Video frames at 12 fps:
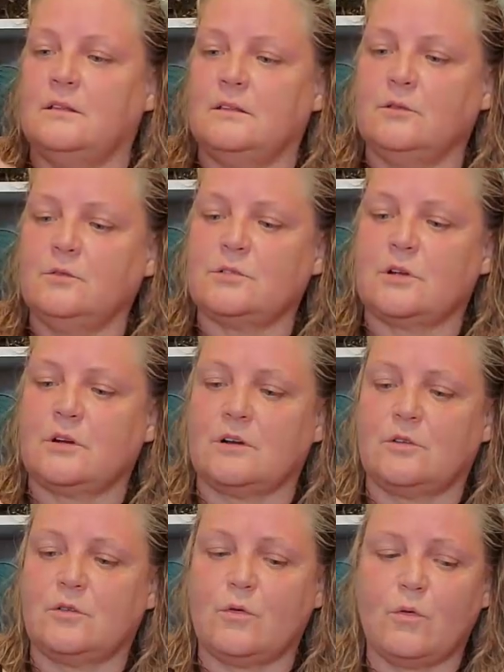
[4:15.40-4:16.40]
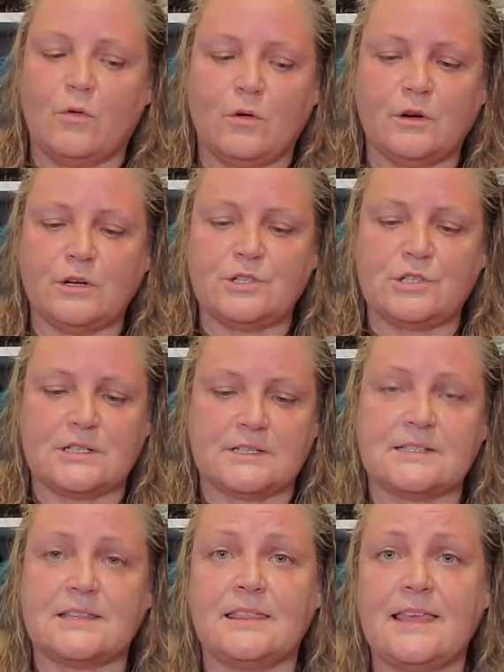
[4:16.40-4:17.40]
Those are
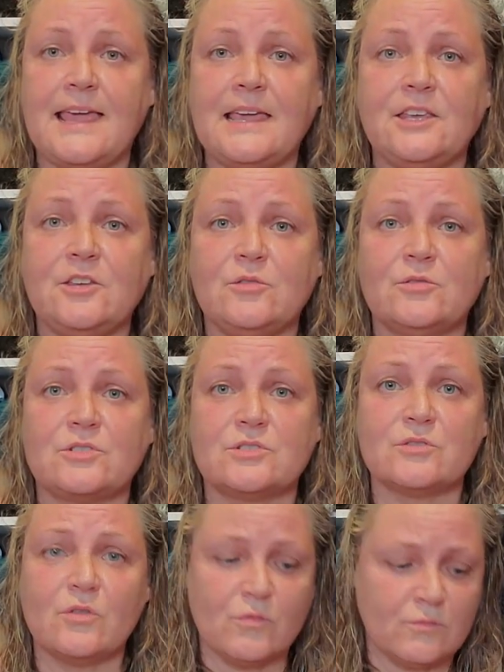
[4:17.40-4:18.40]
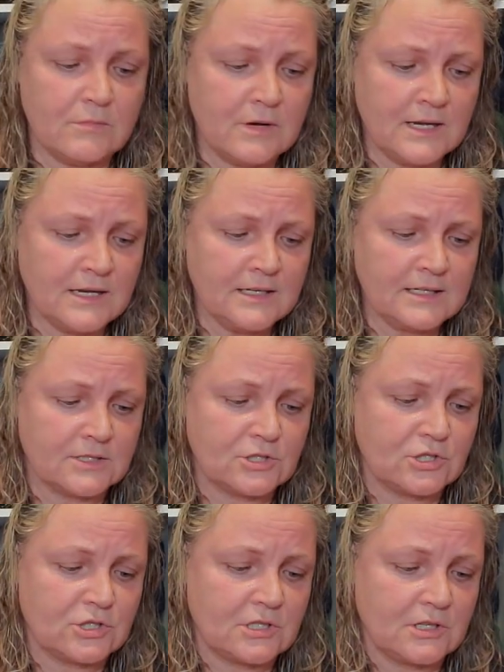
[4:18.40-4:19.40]
gorgeous. Thank you so
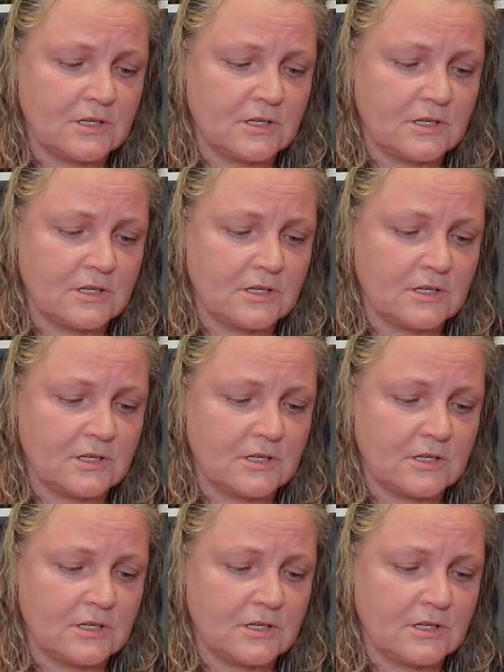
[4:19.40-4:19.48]
much.